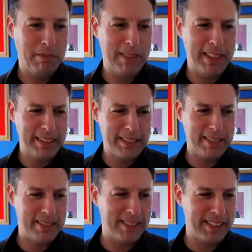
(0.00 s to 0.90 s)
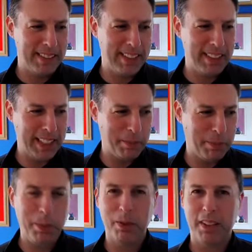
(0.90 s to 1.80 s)
it's like
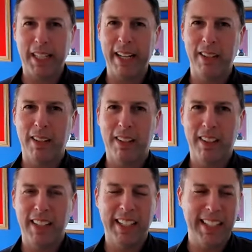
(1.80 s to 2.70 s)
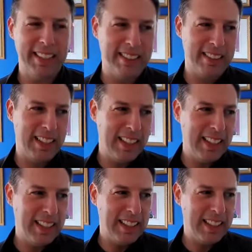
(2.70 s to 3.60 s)
people care, and
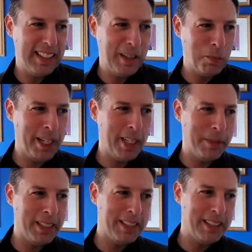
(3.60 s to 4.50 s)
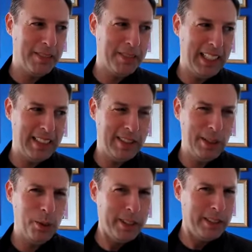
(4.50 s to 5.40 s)
I'm writing about the stuff that no one